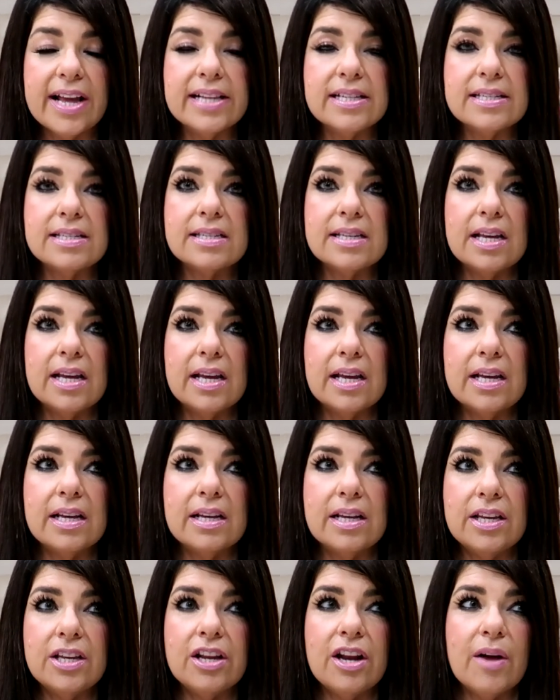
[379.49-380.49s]
It's,
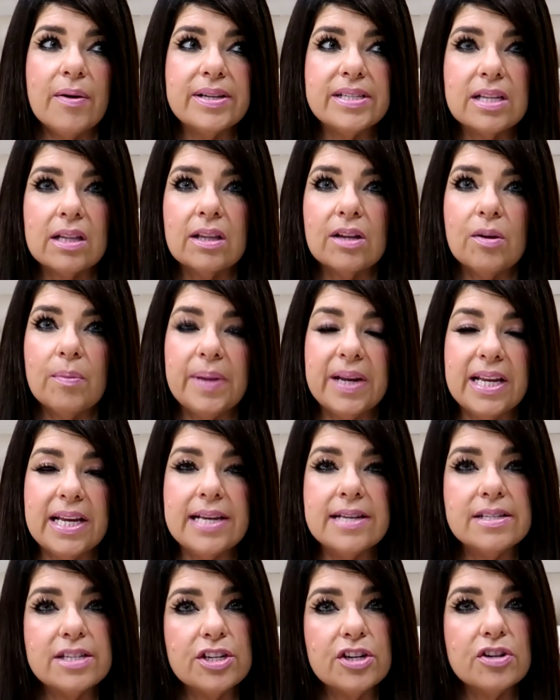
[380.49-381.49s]
you know, it's a little bit
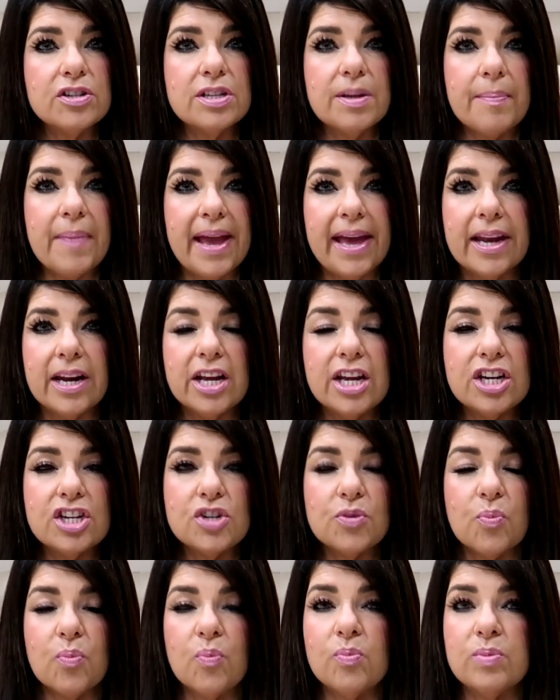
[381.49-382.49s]
easier to manage